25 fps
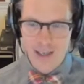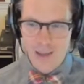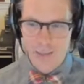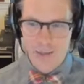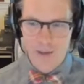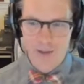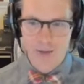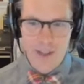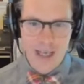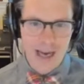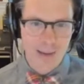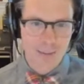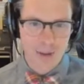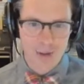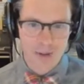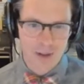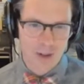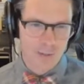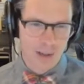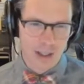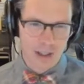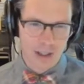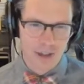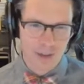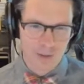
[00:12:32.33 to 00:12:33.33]
a number of demos,
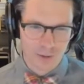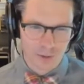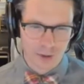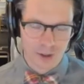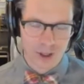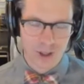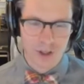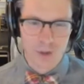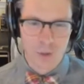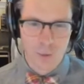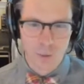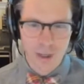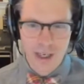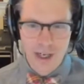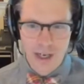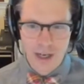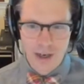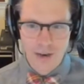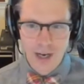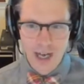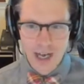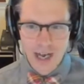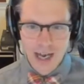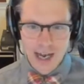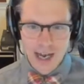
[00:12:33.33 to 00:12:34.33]
especially for
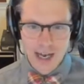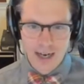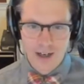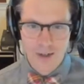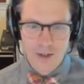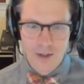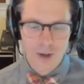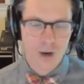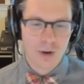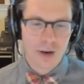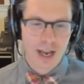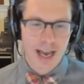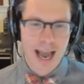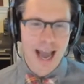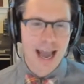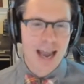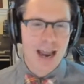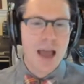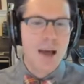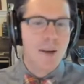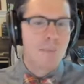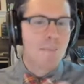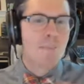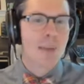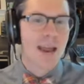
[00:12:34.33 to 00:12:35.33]
Arduino. And it goes, okay,
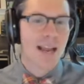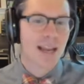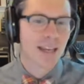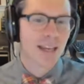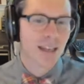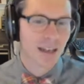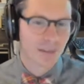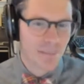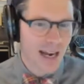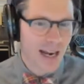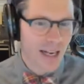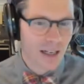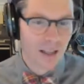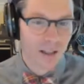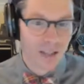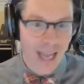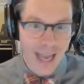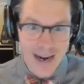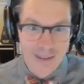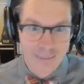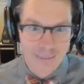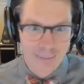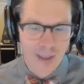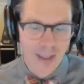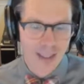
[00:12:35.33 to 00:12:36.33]
hey, make a make a
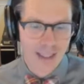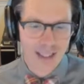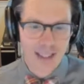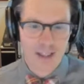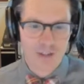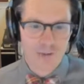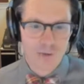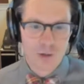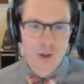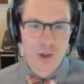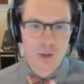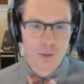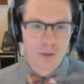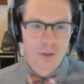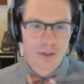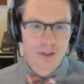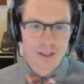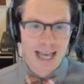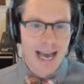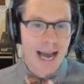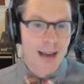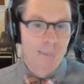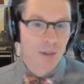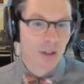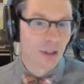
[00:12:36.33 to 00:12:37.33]
light blink if you
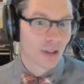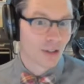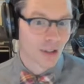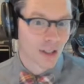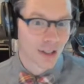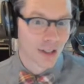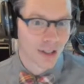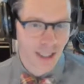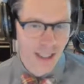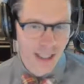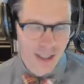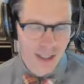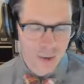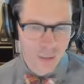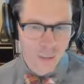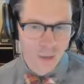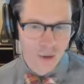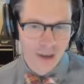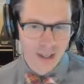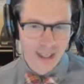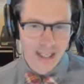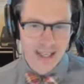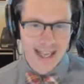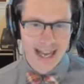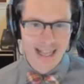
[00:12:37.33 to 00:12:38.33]
captured this
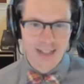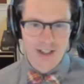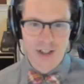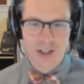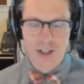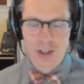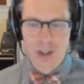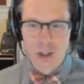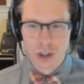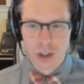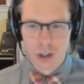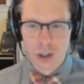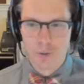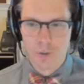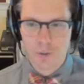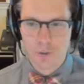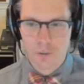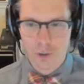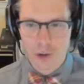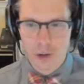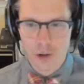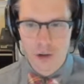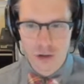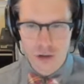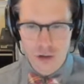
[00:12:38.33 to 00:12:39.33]
keyword, and that's a good
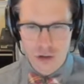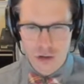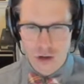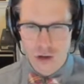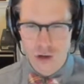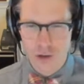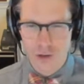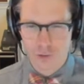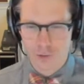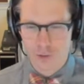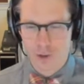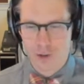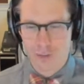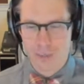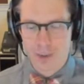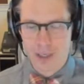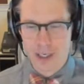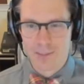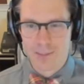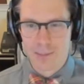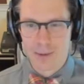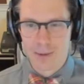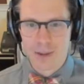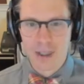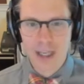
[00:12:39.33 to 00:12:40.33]
first start for
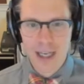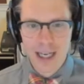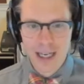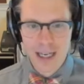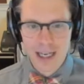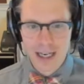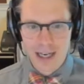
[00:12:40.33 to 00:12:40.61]
people,